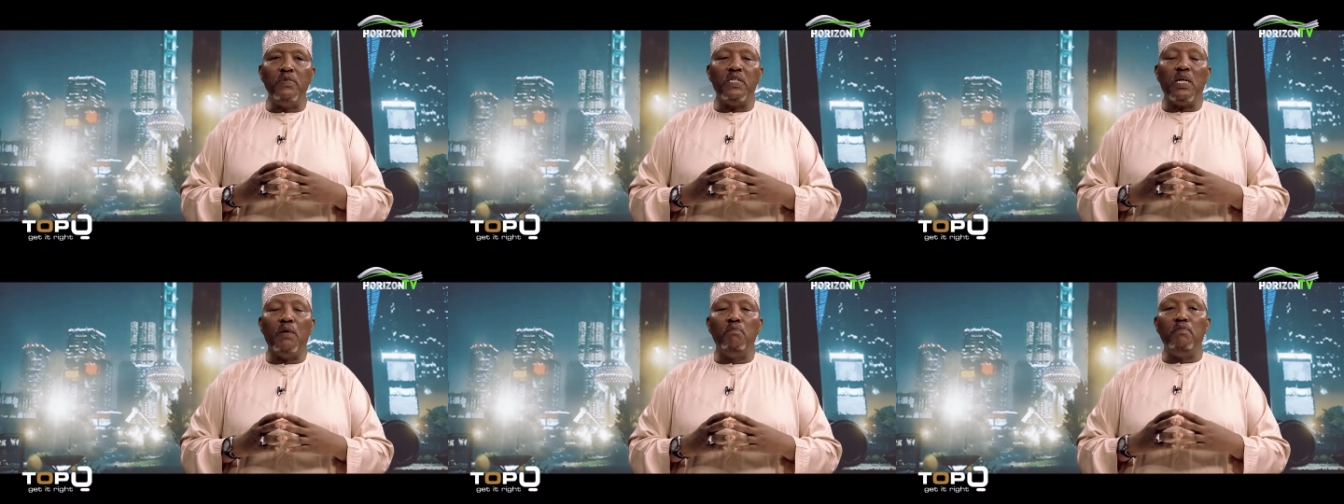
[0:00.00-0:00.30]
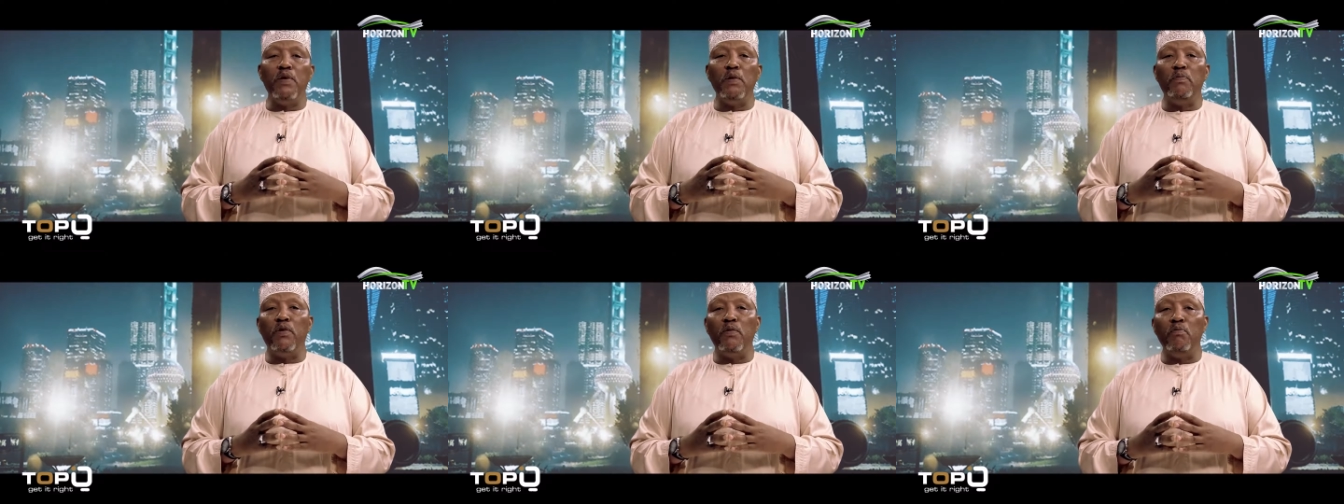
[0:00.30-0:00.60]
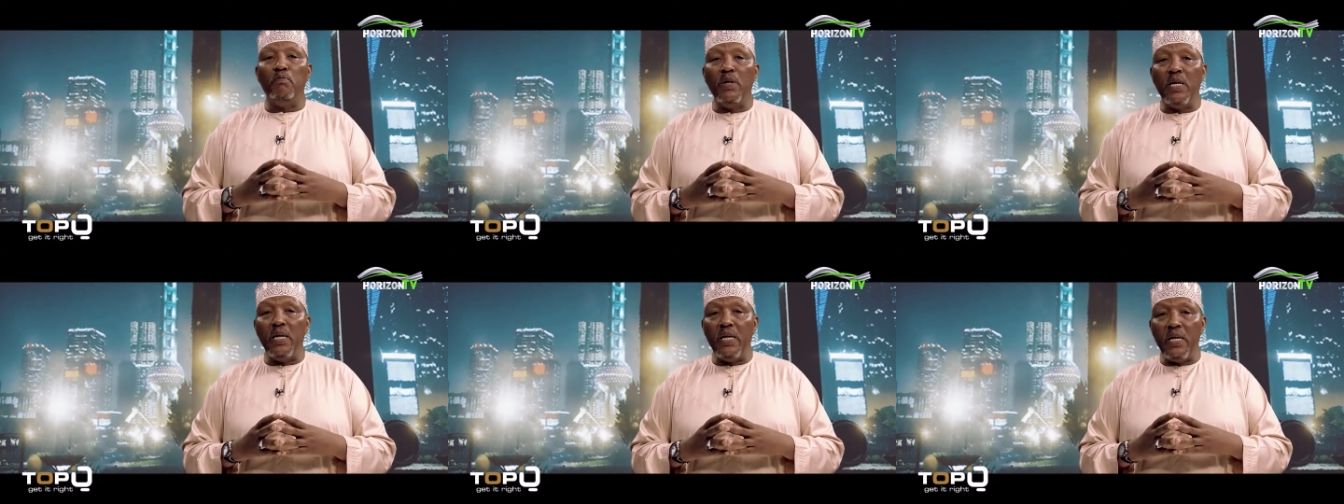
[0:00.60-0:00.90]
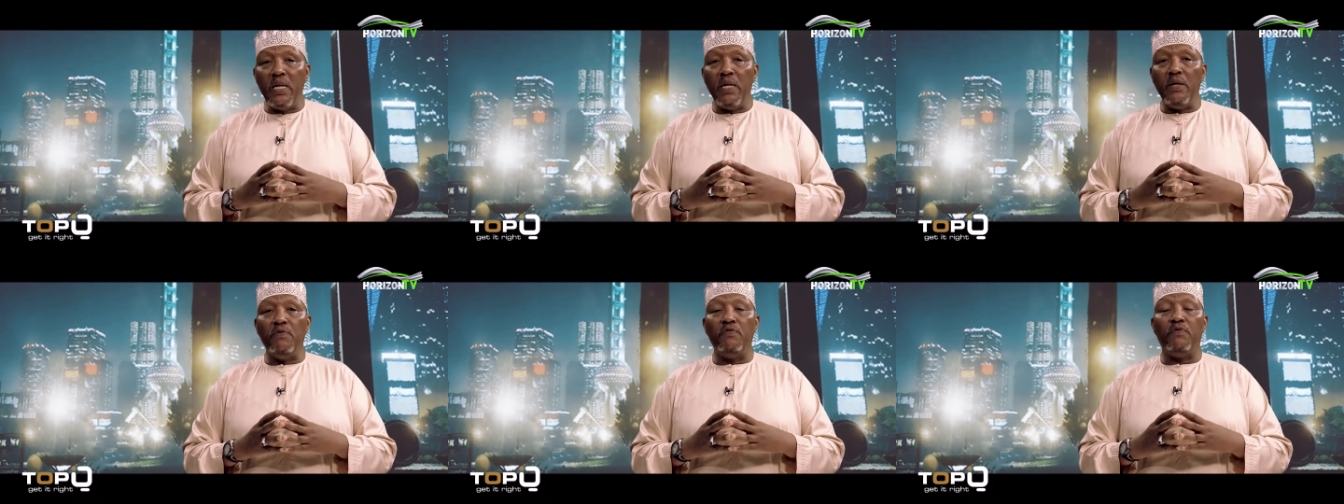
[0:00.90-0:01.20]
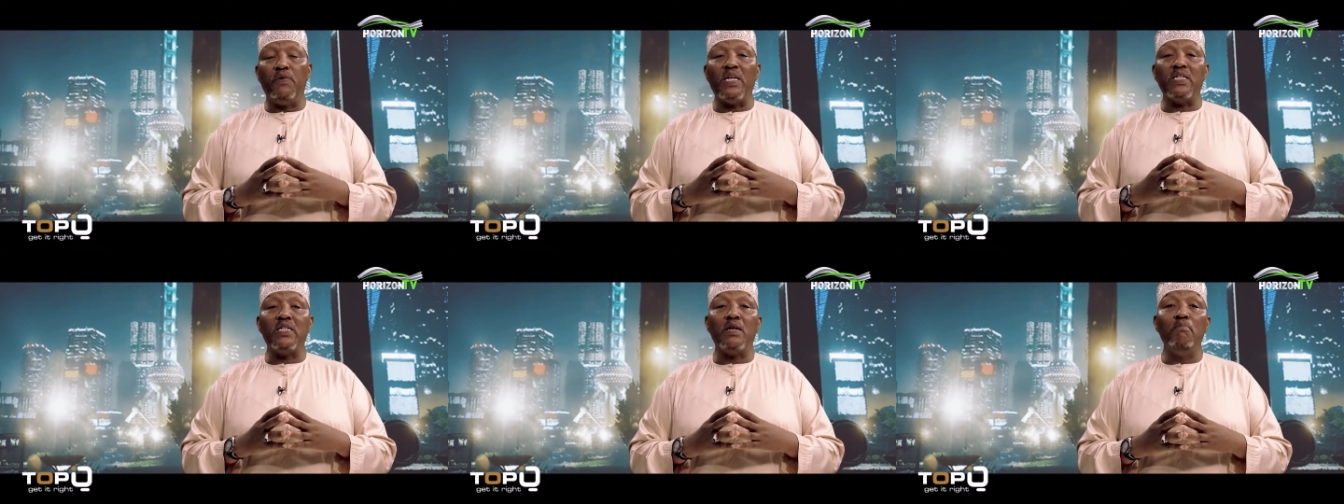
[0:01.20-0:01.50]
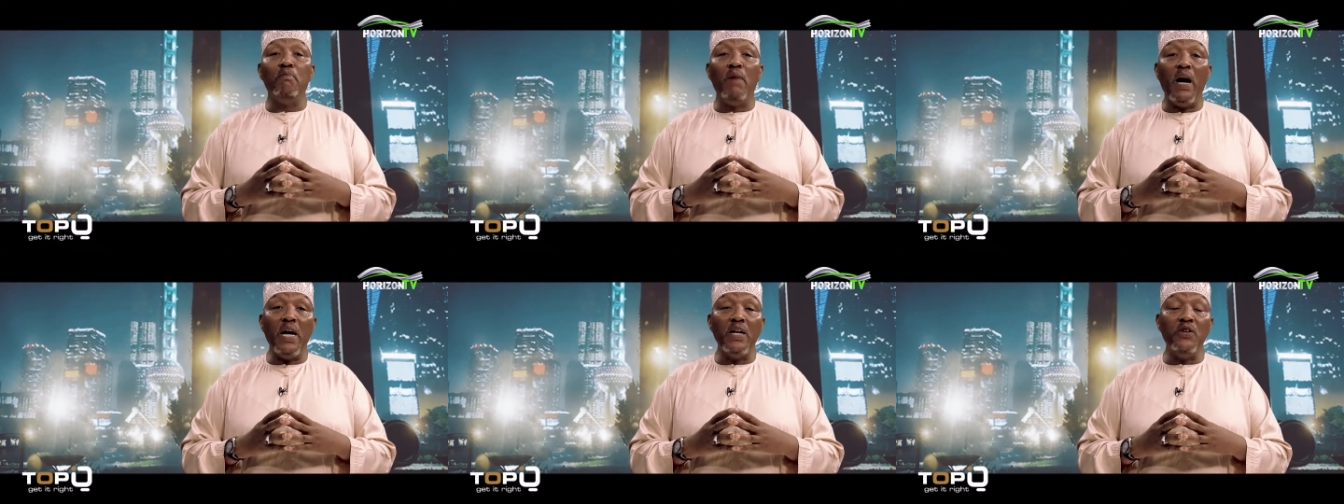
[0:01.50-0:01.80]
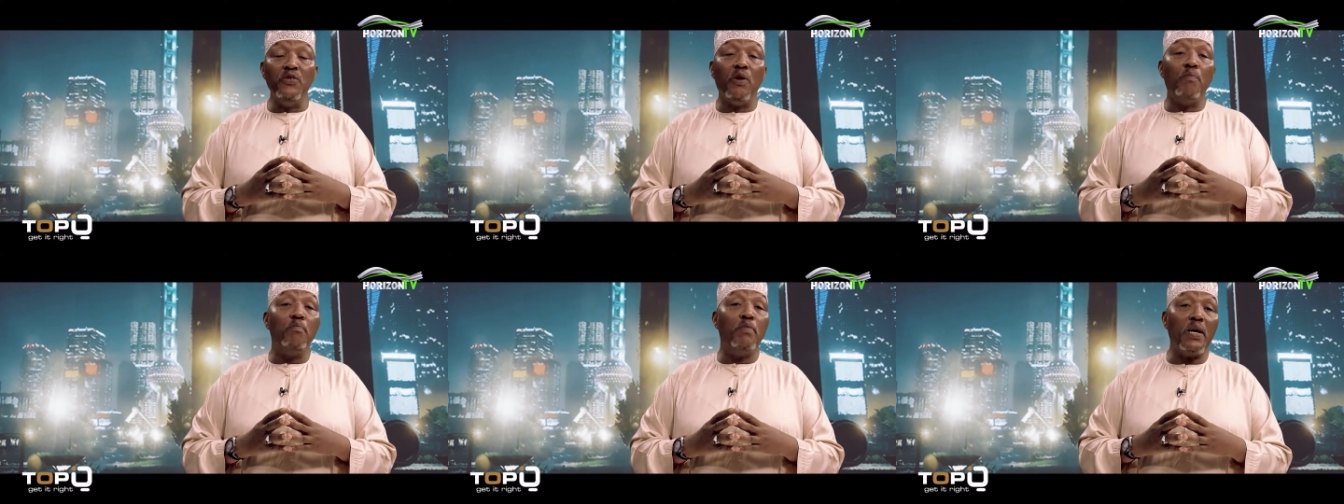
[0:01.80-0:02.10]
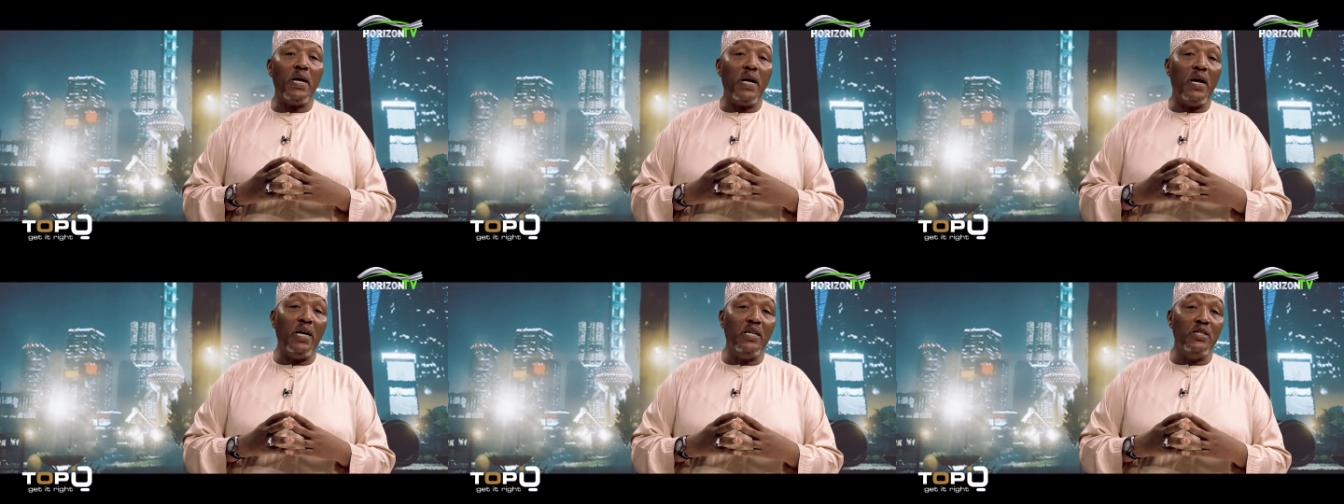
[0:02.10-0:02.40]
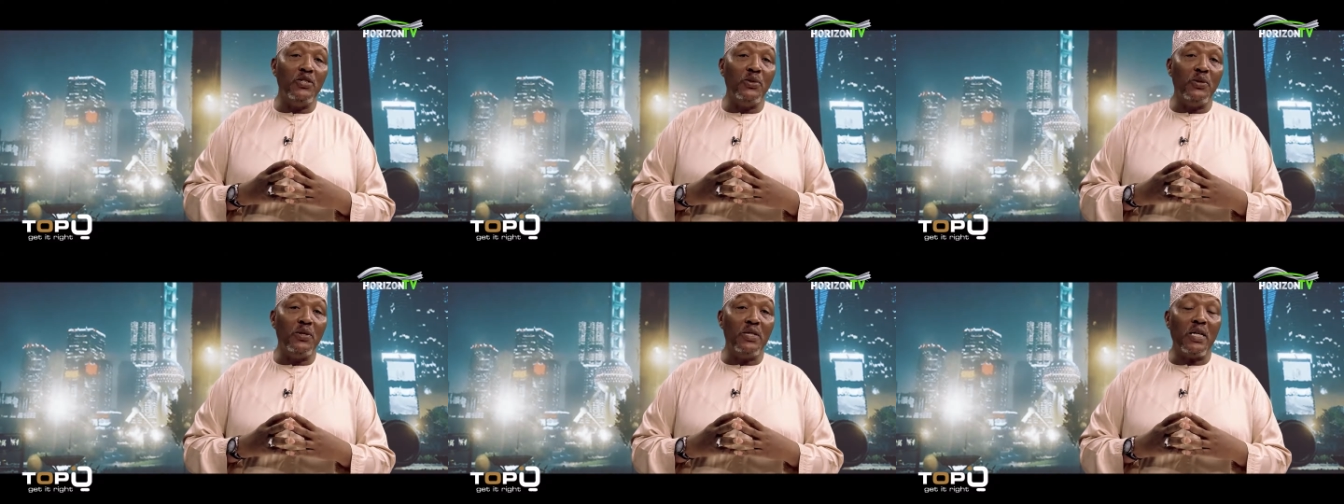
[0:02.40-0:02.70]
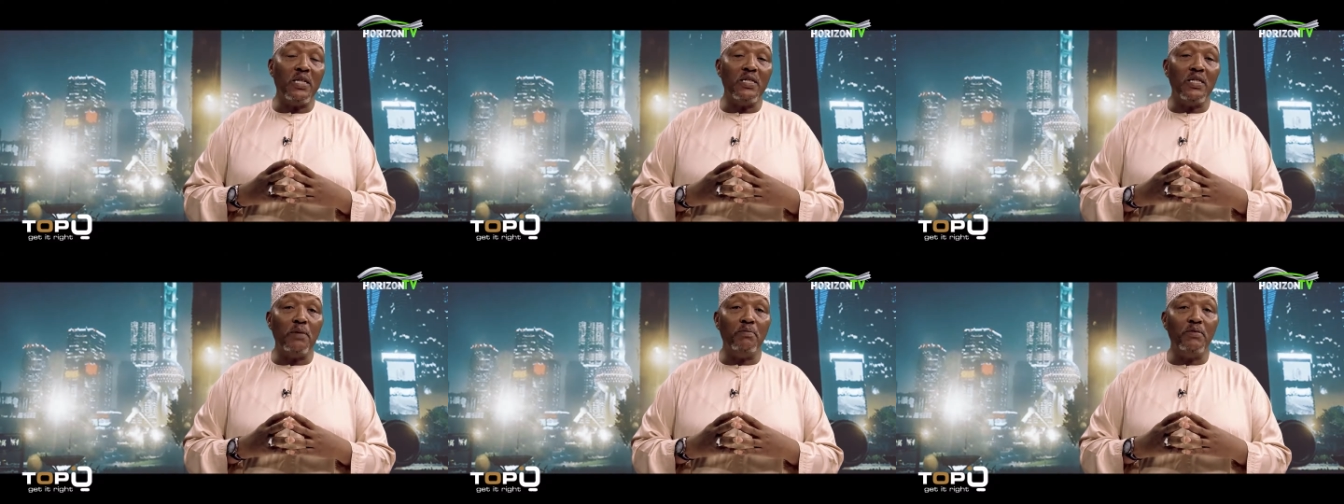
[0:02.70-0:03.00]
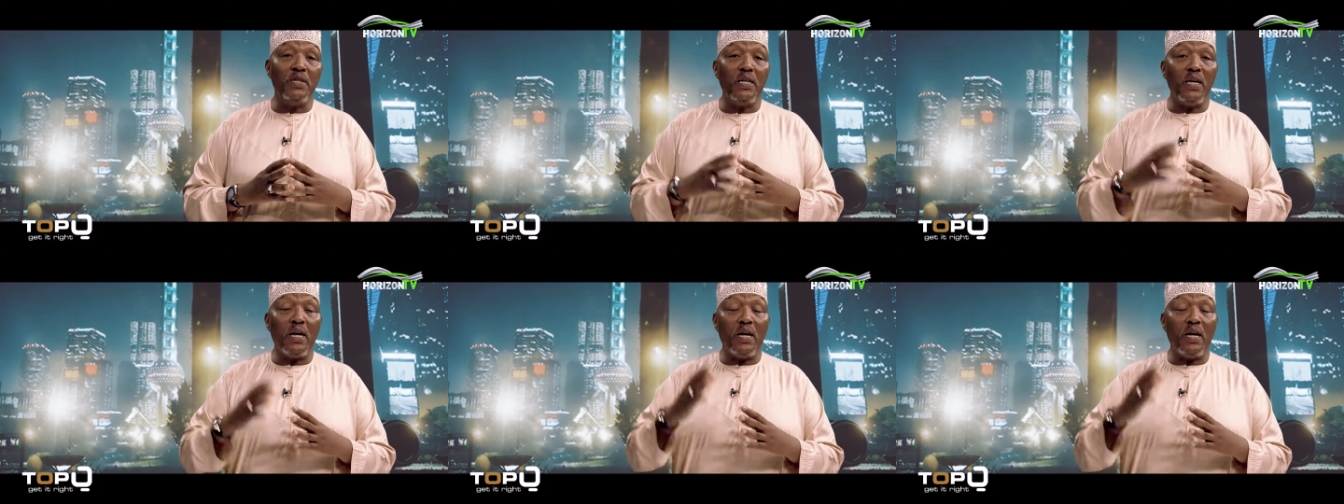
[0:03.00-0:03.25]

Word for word: some people believe as a man your prayer is not accepted